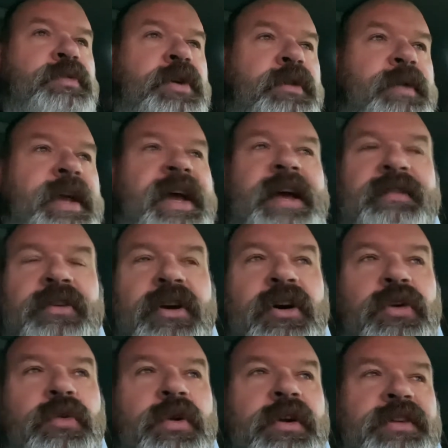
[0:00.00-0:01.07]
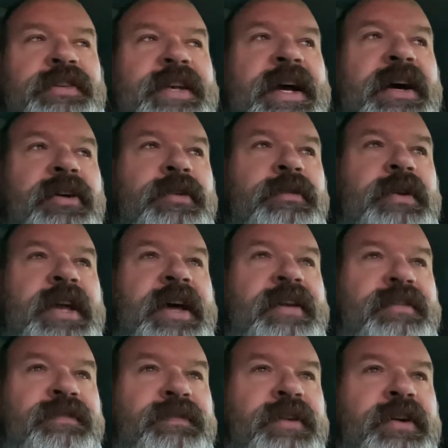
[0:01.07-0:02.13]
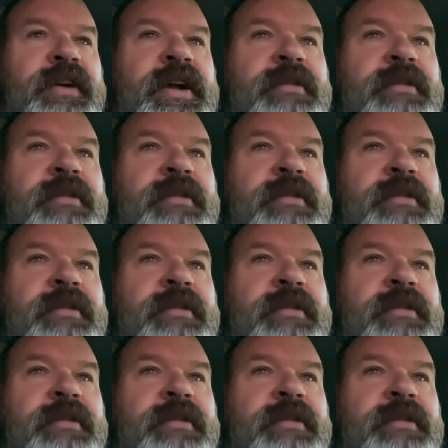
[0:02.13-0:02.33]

where we have it all worked out and we got it figured